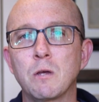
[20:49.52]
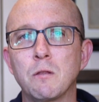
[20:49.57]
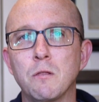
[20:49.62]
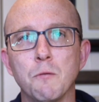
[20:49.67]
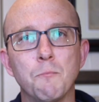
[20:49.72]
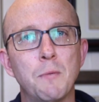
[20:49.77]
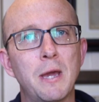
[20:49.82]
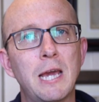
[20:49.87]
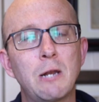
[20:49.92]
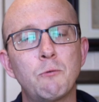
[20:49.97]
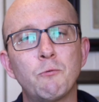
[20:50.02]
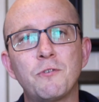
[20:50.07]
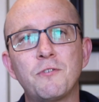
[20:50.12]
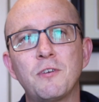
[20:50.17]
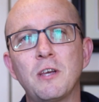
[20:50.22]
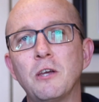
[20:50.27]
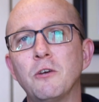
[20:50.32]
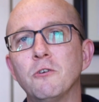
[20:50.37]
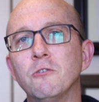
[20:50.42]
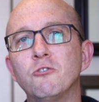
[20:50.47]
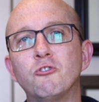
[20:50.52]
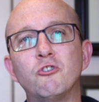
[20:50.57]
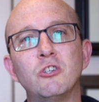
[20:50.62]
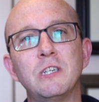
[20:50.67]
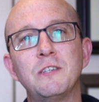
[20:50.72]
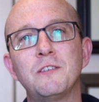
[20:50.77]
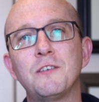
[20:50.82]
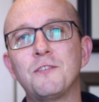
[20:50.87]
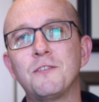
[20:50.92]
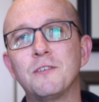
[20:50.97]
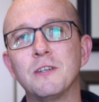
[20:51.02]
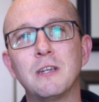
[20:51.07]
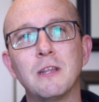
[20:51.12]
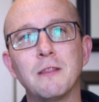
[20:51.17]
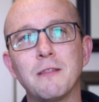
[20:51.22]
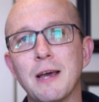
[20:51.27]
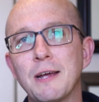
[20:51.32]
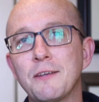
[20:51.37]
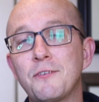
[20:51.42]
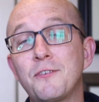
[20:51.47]
The man was healed. Jesus did
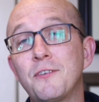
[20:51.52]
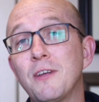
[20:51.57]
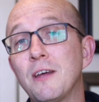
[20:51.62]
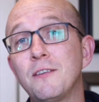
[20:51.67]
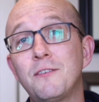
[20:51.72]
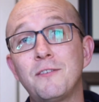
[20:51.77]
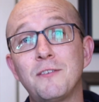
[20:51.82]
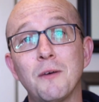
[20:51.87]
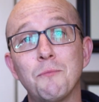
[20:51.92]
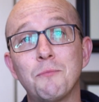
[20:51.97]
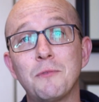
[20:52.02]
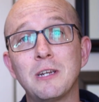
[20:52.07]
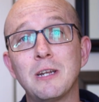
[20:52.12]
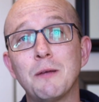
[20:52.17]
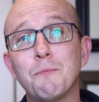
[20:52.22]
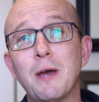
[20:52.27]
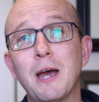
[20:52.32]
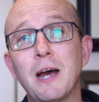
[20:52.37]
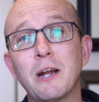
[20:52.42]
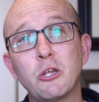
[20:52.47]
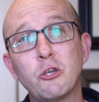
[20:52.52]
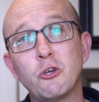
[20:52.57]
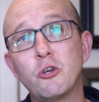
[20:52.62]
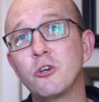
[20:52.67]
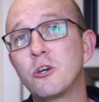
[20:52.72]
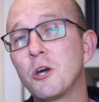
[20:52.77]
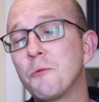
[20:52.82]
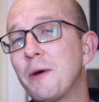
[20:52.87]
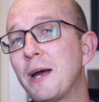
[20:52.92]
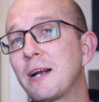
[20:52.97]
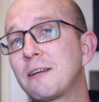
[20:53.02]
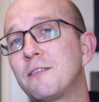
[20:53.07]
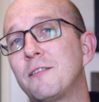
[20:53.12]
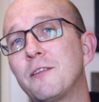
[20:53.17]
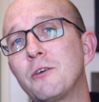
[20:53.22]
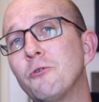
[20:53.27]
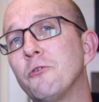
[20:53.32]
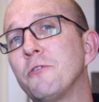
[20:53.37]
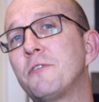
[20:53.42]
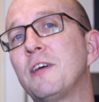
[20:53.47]
it. That says something about it. You can go back to
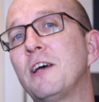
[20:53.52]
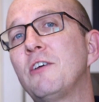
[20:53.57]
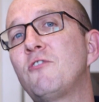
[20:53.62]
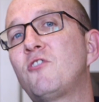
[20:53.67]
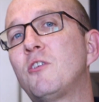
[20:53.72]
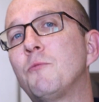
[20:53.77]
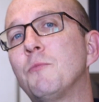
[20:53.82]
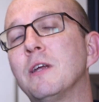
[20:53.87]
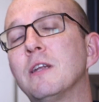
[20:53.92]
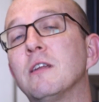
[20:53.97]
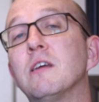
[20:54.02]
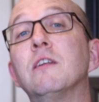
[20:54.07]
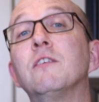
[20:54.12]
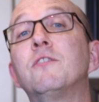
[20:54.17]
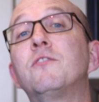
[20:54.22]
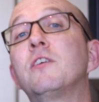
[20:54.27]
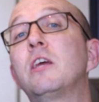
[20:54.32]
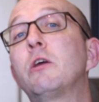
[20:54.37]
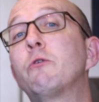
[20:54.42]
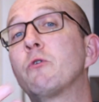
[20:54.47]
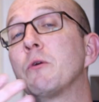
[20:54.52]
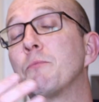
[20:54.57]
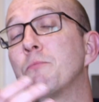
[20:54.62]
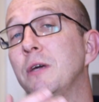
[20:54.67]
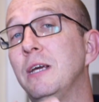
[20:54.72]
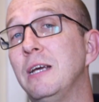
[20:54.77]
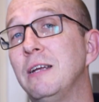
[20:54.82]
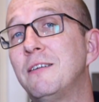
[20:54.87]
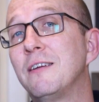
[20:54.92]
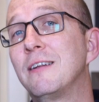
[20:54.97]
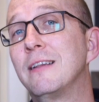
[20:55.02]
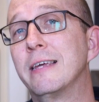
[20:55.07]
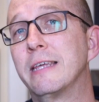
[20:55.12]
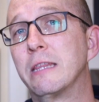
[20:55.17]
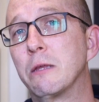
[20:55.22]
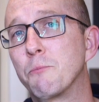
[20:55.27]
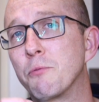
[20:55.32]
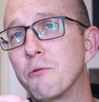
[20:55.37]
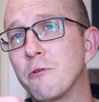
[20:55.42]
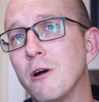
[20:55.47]
the Old Testament and see repeatedly
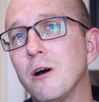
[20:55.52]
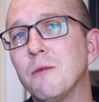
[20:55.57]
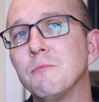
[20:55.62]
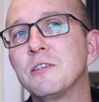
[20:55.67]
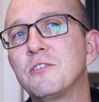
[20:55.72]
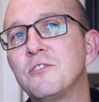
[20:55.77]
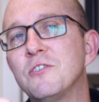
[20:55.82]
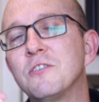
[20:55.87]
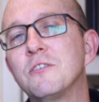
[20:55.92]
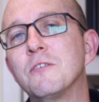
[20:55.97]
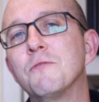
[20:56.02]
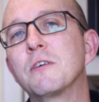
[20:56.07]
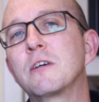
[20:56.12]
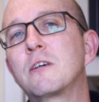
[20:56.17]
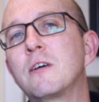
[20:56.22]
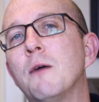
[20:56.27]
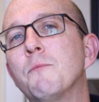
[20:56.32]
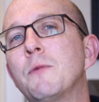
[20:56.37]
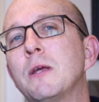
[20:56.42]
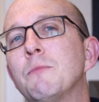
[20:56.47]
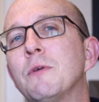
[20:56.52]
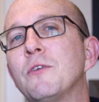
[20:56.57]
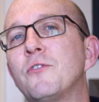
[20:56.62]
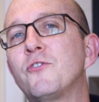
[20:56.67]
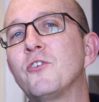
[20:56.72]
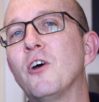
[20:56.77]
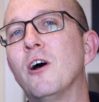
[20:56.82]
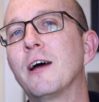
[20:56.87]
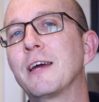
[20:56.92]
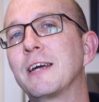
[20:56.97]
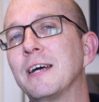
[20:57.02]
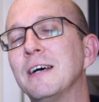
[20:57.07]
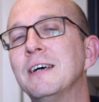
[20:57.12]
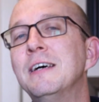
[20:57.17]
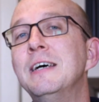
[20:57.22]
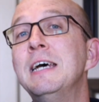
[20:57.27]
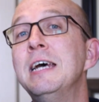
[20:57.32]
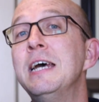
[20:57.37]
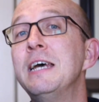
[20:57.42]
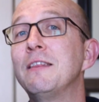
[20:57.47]
the promises of the coming Messiah
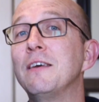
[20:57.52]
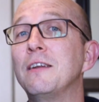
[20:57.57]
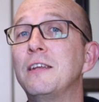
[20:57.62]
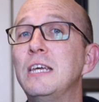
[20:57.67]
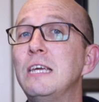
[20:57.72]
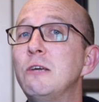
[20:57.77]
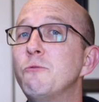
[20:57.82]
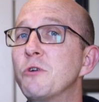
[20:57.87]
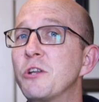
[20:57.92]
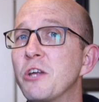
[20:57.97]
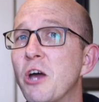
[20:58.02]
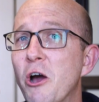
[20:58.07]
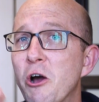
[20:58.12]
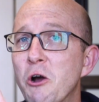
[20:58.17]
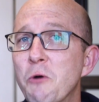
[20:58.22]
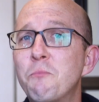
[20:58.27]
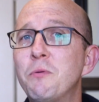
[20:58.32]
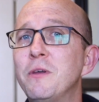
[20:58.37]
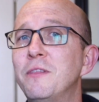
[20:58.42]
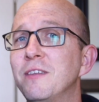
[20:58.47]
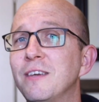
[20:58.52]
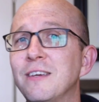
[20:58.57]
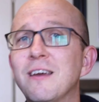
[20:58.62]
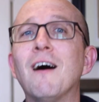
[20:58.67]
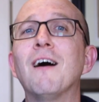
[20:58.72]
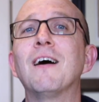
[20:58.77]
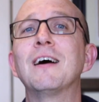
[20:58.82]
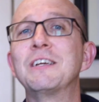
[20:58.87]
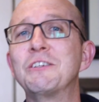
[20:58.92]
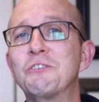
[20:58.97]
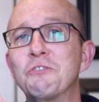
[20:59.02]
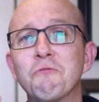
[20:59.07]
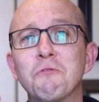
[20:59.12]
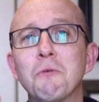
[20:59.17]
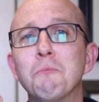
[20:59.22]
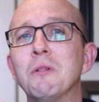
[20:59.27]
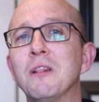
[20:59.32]
that he would open the eyes of the